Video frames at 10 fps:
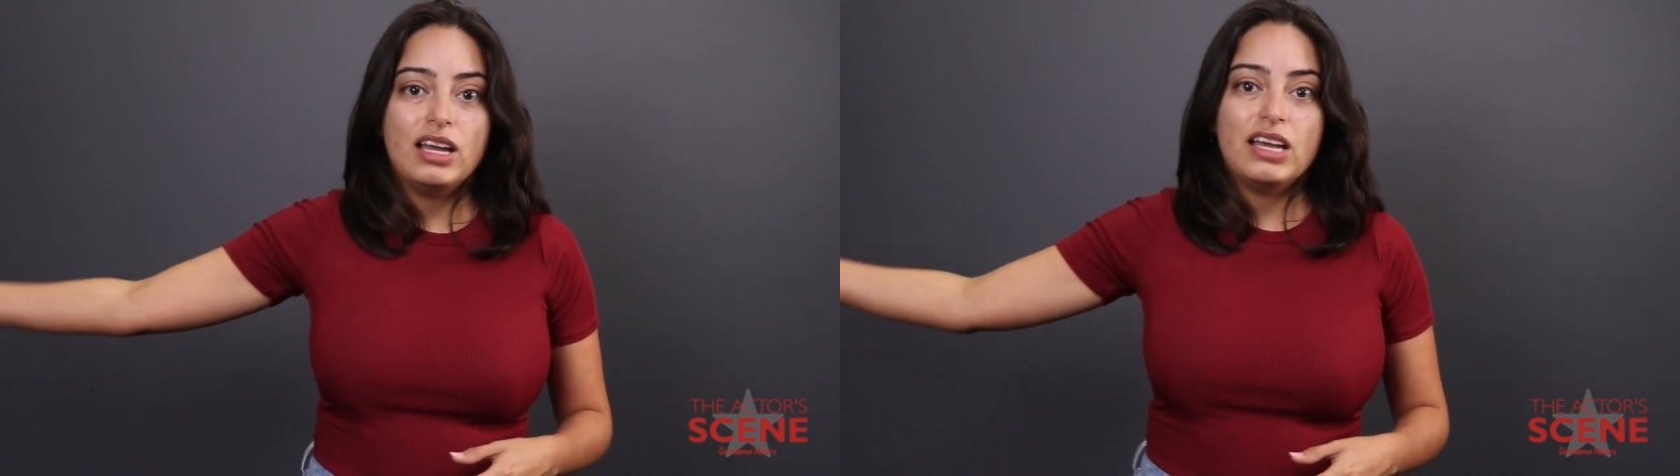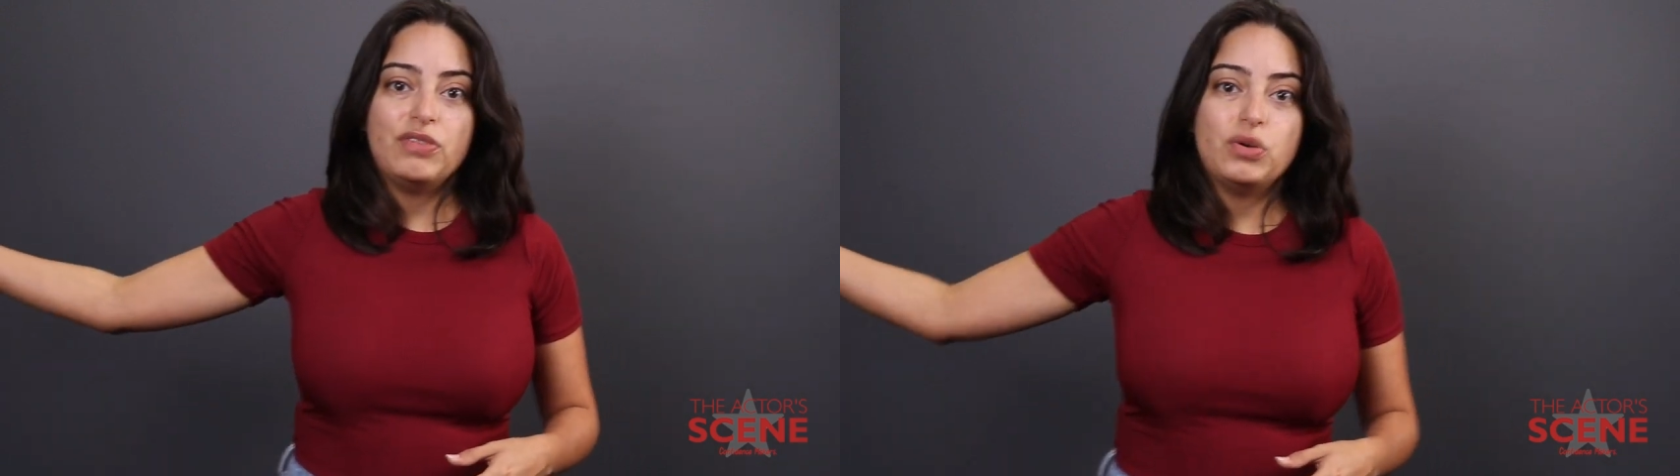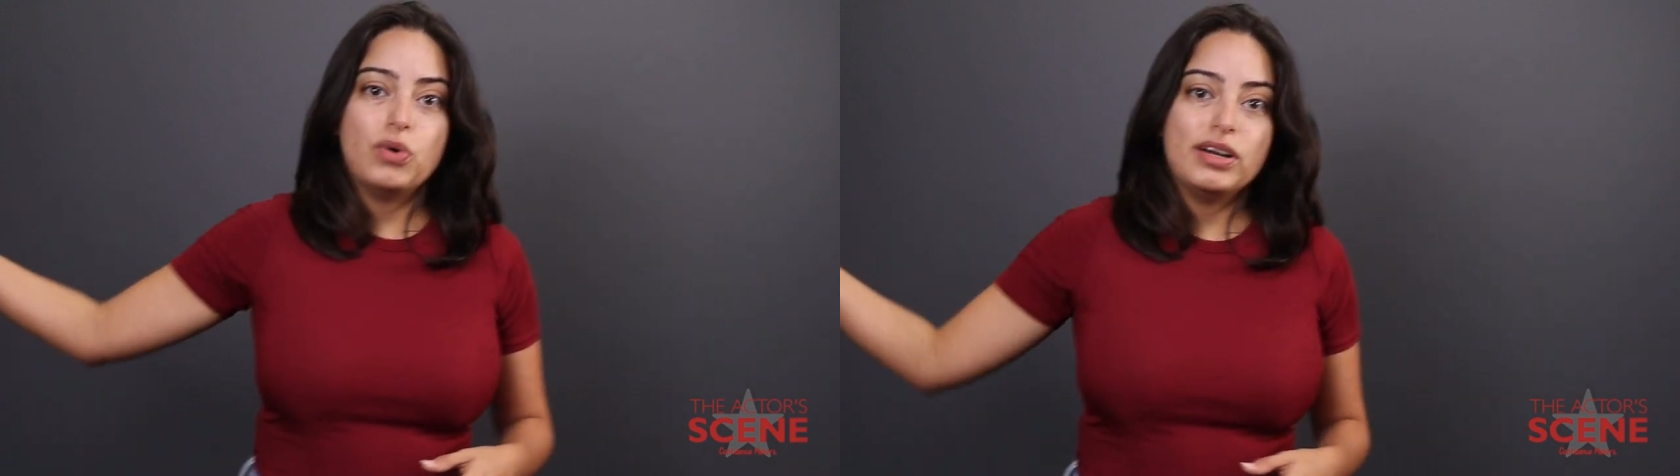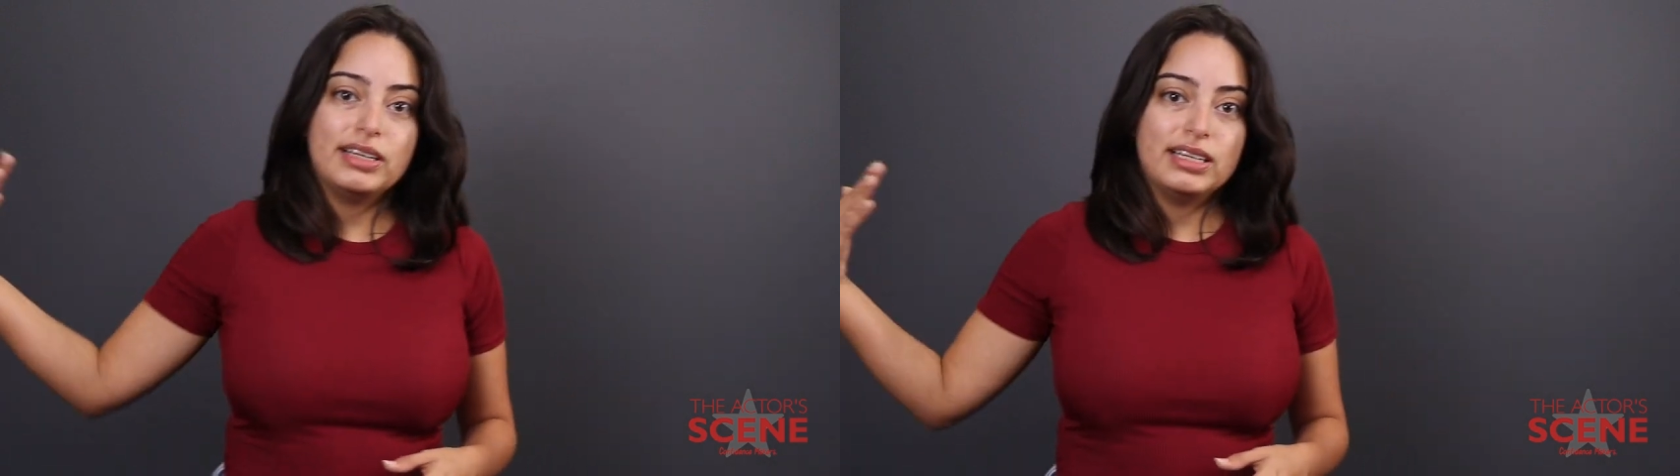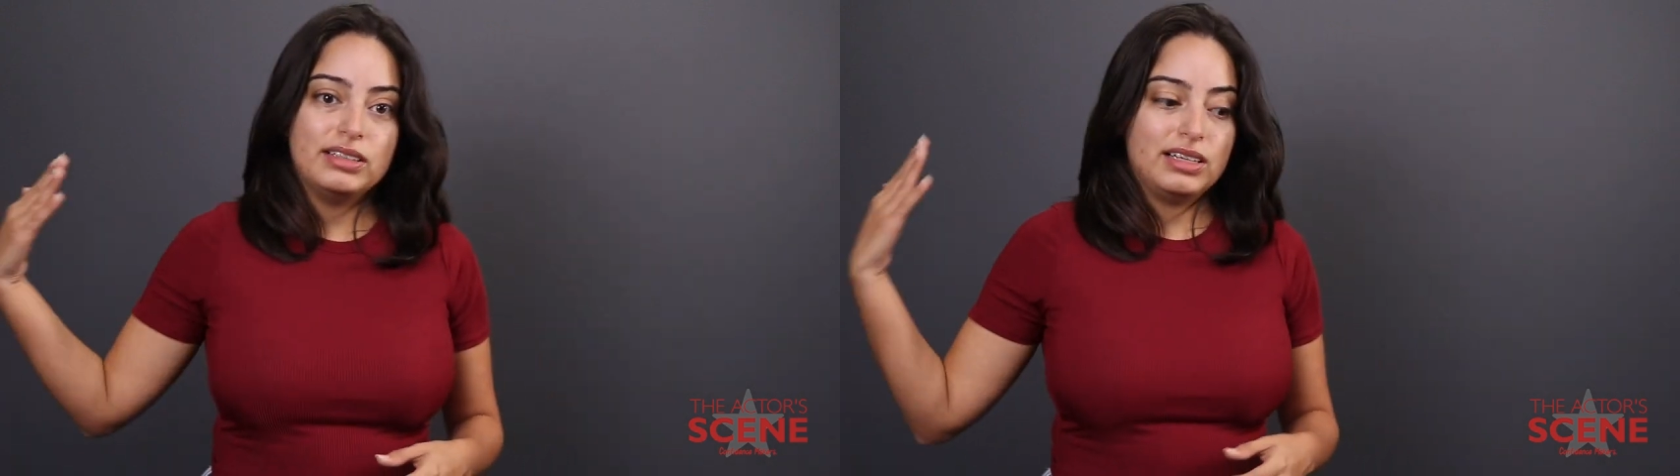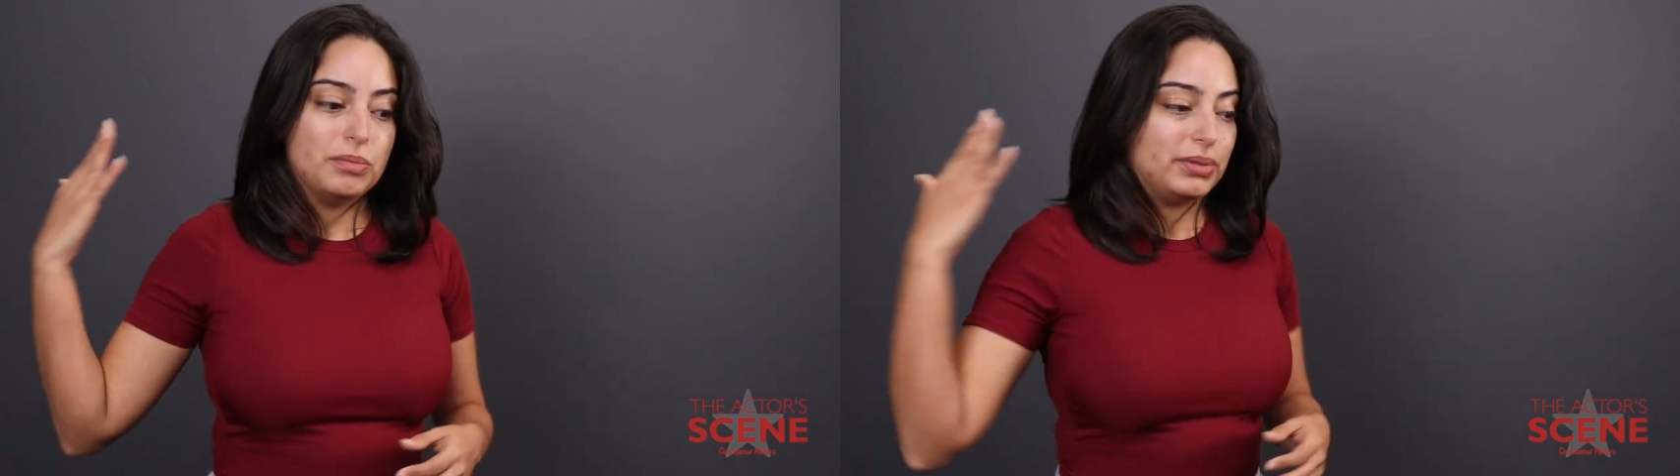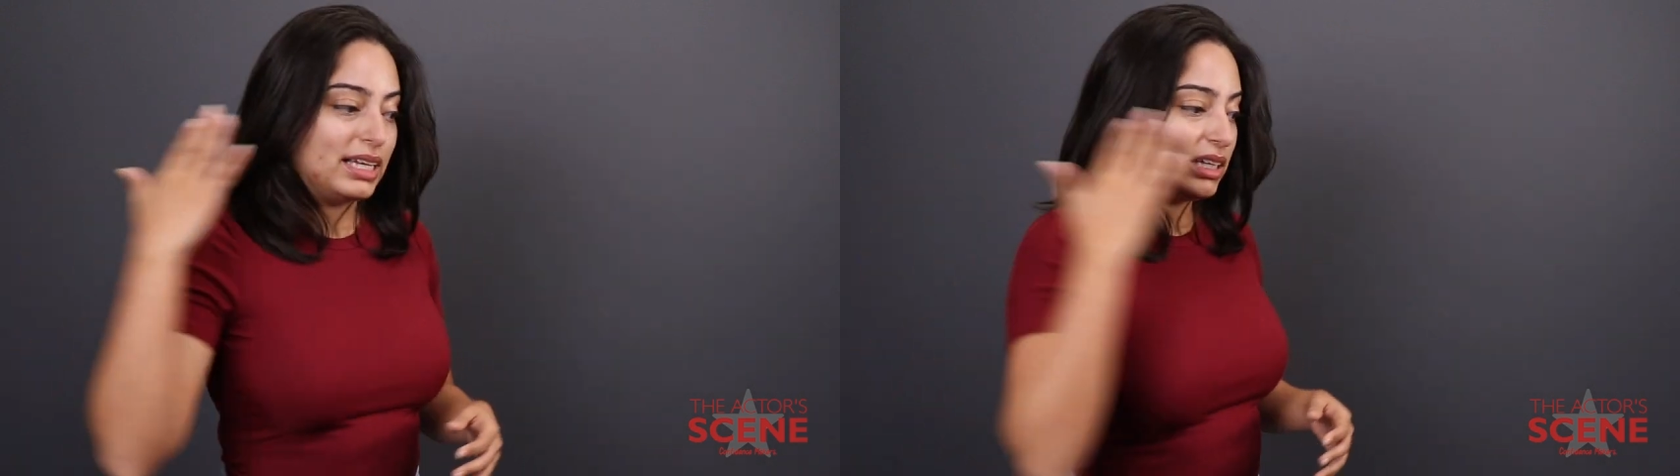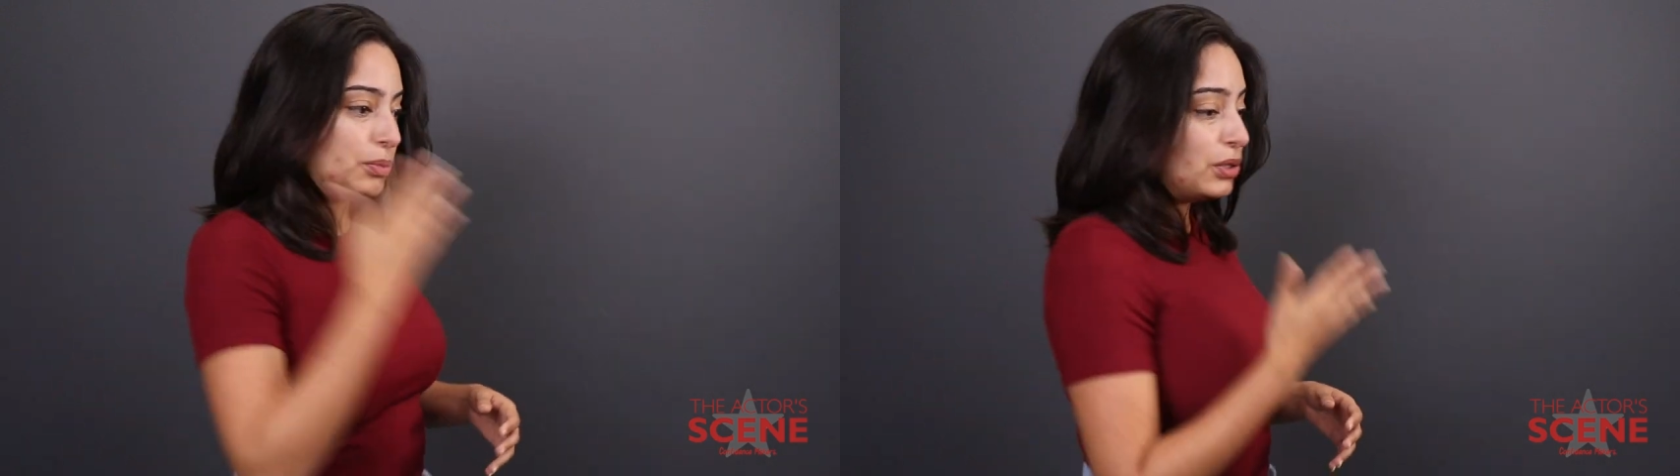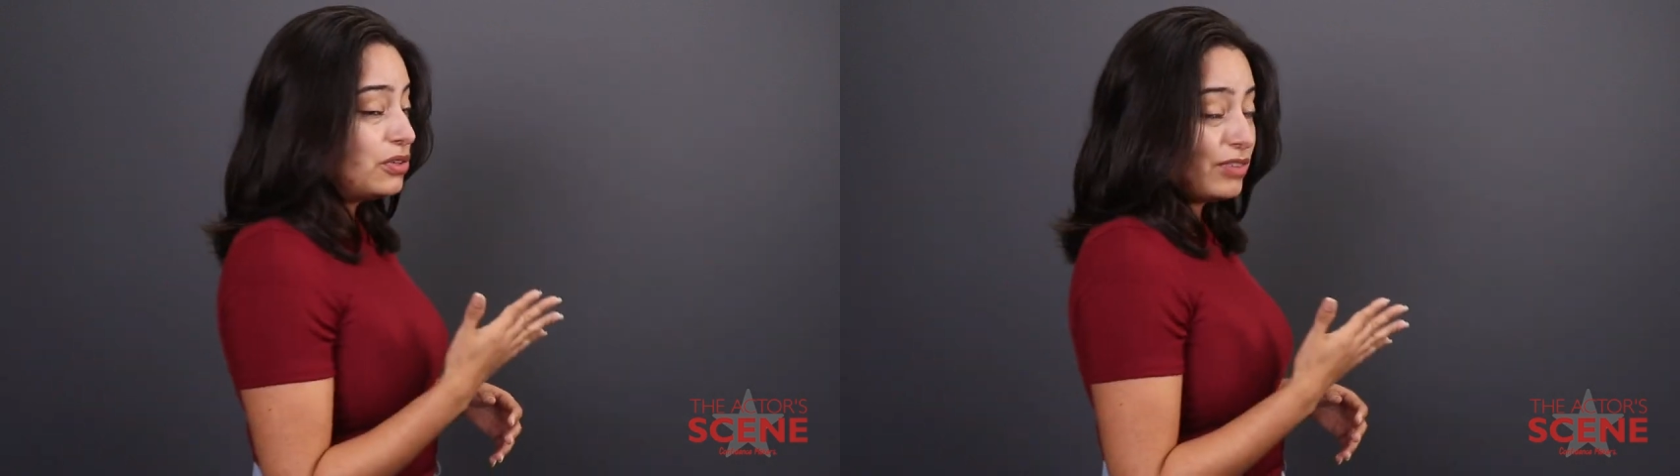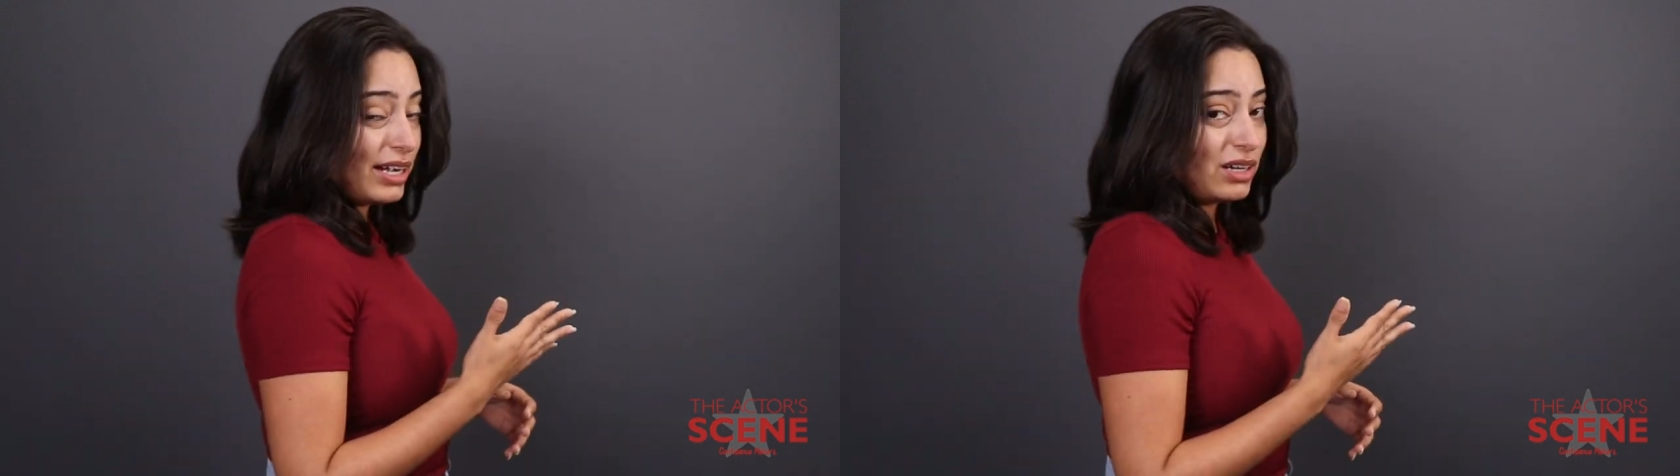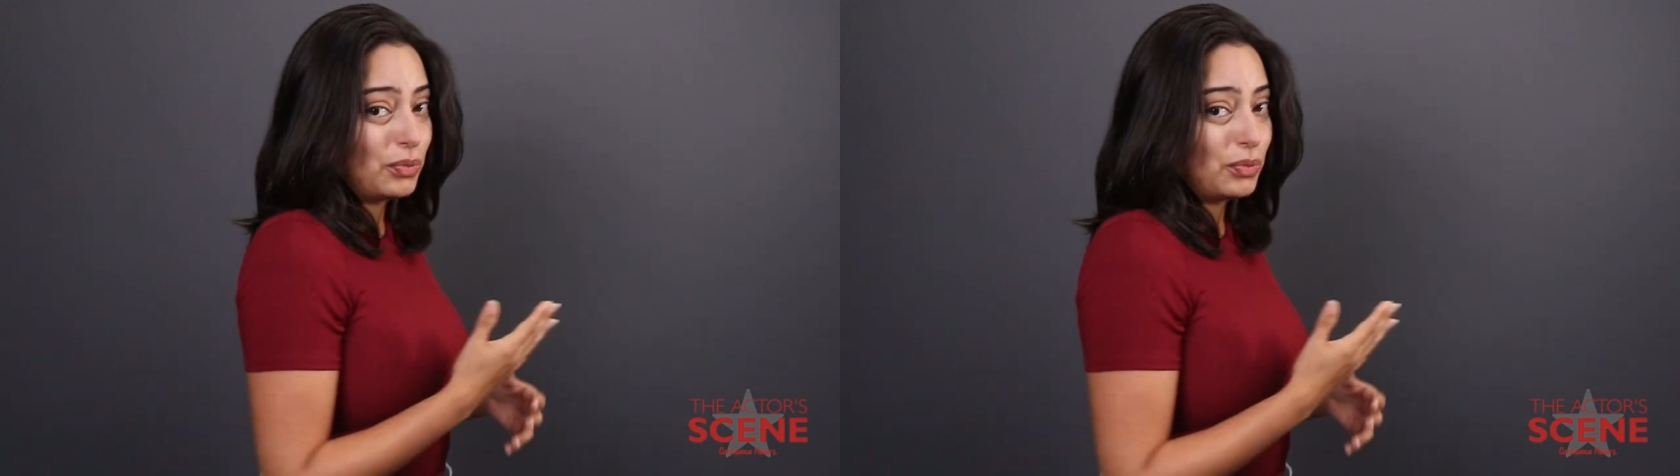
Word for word: if you walk in completely profile,